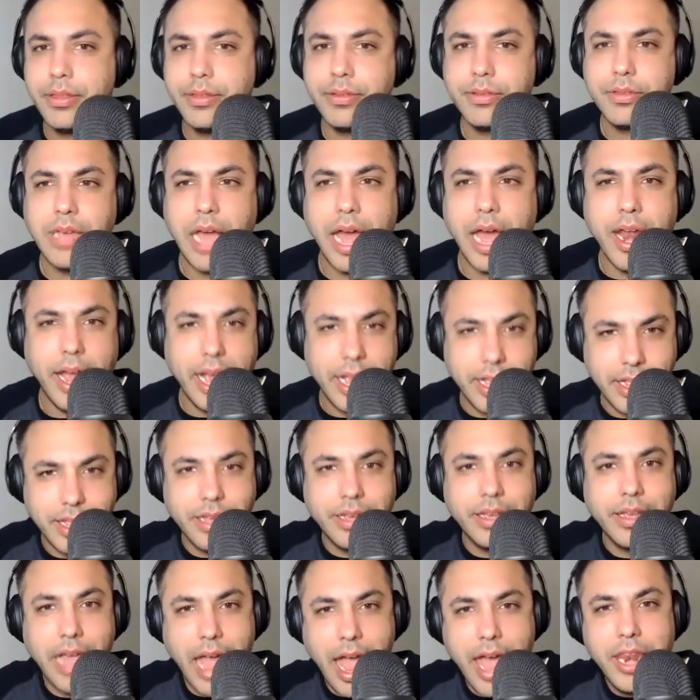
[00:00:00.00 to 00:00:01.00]
Kind
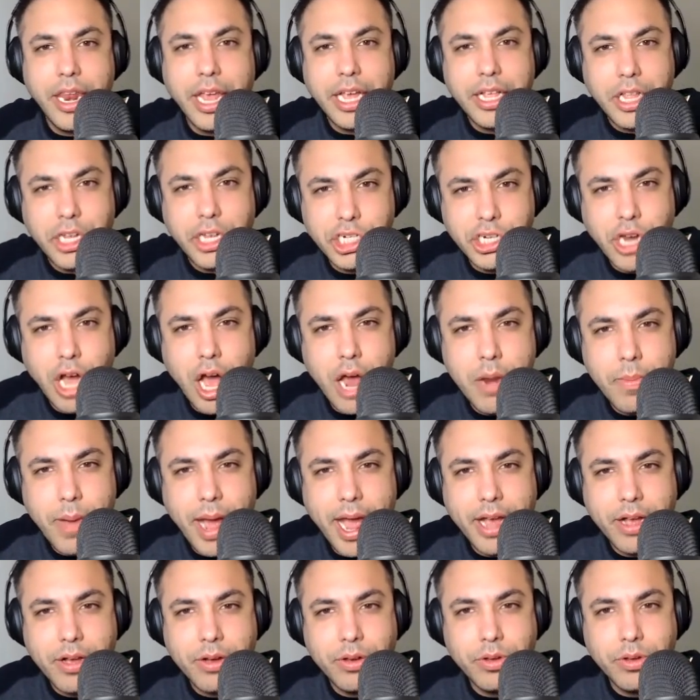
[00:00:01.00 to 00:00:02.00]
of like the Shawn
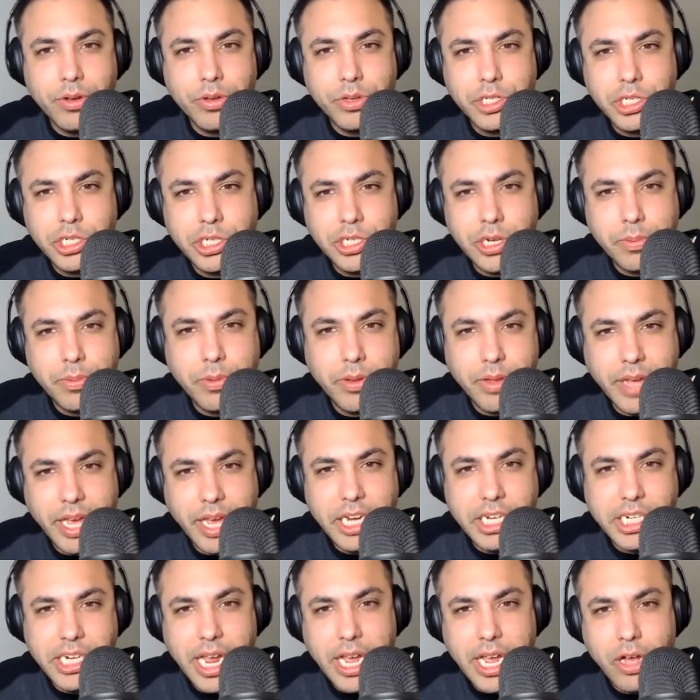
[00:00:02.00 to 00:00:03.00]
Michaels Triple
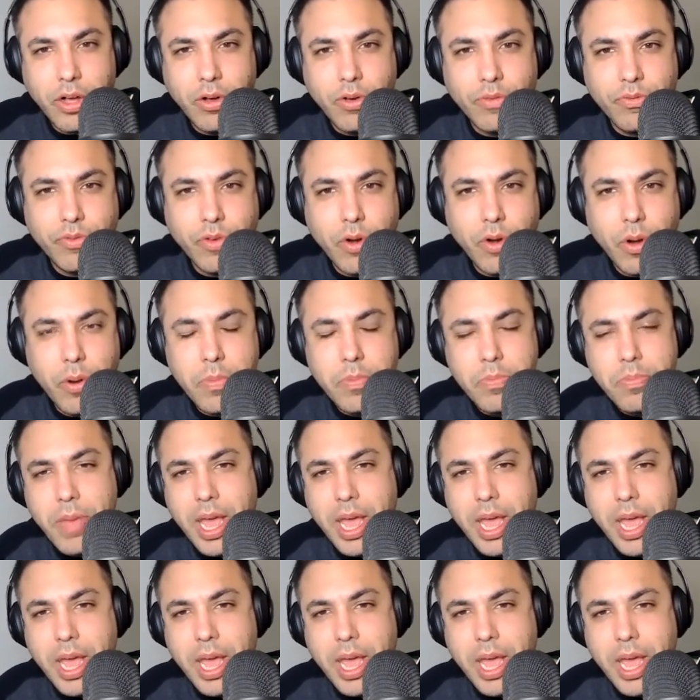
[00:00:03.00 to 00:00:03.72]
H angle from